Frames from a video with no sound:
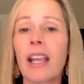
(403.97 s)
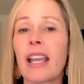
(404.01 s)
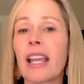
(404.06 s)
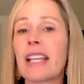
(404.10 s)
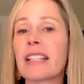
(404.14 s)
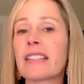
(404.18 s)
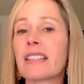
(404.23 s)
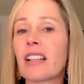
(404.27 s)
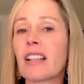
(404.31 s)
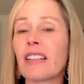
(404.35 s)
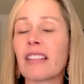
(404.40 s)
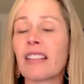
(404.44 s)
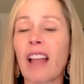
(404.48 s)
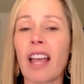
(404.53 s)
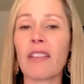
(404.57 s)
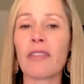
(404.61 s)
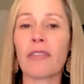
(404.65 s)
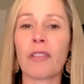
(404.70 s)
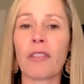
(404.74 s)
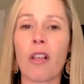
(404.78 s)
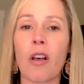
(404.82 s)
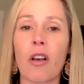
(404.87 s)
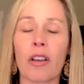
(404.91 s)
It's a
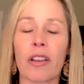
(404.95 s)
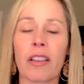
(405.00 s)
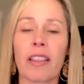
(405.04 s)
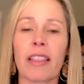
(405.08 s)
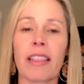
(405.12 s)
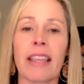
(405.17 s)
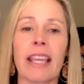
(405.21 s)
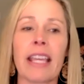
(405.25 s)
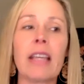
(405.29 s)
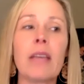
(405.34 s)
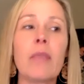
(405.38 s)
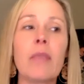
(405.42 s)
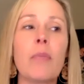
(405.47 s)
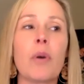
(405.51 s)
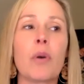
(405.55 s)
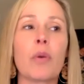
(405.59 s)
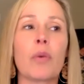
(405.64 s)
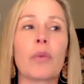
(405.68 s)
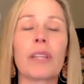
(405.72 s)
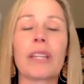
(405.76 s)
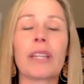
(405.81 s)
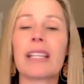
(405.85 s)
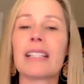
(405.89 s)
lifelong thing,
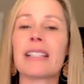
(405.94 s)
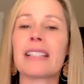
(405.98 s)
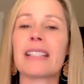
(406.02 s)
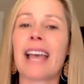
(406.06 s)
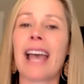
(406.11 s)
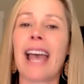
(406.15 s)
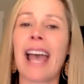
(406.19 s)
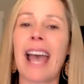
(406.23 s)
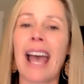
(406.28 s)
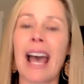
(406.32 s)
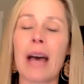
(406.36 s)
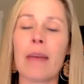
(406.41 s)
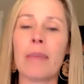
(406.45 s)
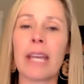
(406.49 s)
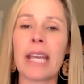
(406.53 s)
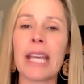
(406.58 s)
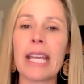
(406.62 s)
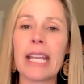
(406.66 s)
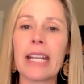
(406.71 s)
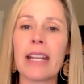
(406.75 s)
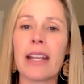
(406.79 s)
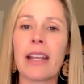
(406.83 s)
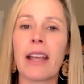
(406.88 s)
but really it's a
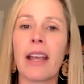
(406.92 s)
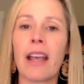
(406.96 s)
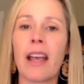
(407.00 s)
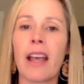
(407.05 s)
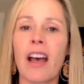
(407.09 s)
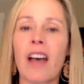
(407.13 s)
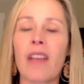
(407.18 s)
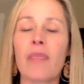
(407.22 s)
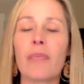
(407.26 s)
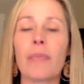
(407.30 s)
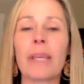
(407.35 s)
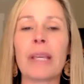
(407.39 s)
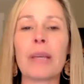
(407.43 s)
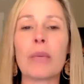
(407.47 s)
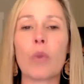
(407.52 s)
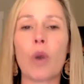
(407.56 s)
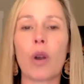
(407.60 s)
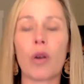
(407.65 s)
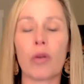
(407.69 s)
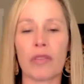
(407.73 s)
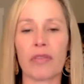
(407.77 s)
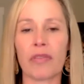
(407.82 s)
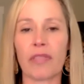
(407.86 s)
habit of being
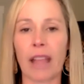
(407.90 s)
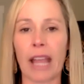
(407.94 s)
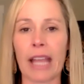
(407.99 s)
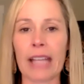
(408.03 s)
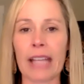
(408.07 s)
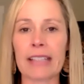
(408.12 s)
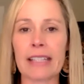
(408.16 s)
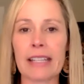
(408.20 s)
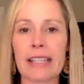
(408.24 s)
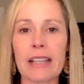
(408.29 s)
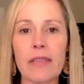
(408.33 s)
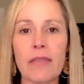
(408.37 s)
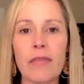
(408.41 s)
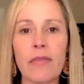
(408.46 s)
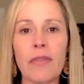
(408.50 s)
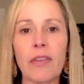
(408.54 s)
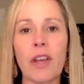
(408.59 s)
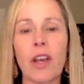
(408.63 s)
more reflective